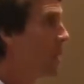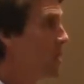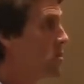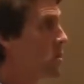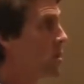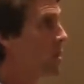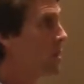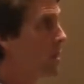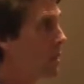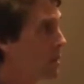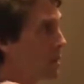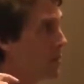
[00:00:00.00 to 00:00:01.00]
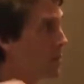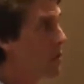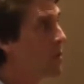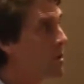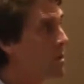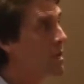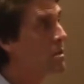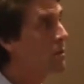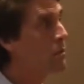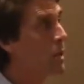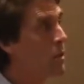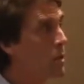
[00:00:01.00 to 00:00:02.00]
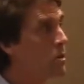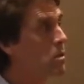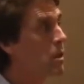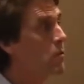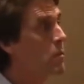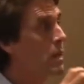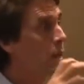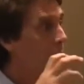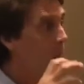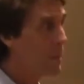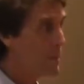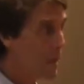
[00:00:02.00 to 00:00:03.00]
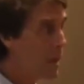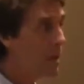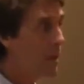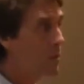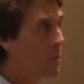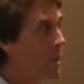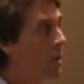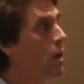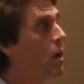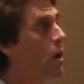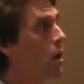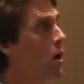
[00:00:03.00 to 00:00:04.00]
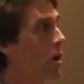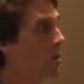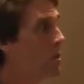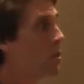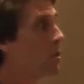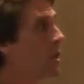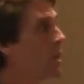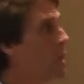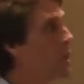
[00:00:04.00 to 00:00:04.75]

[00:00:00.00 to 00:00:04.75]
And so the, the Federated States of Micronesia government and the Yap state government are looking and